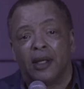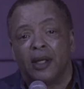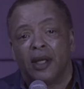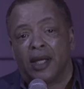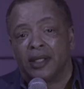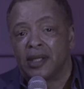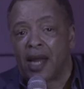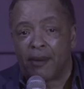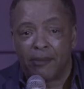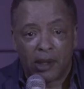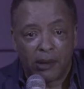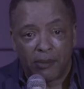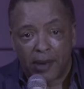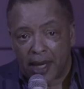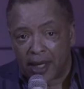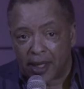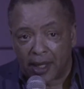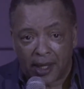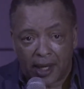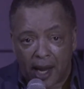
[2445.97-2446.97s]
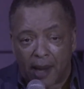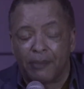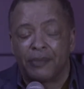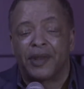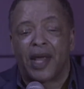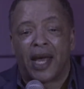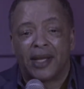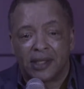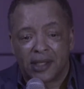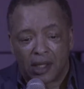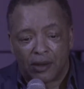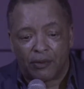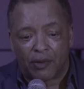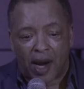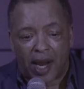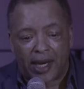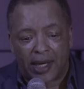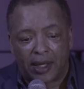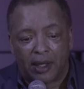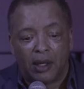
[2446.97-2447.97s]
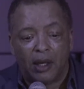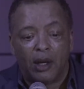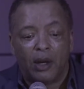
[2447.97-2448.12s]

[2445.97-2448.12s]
That's not me making it up. That's in writing.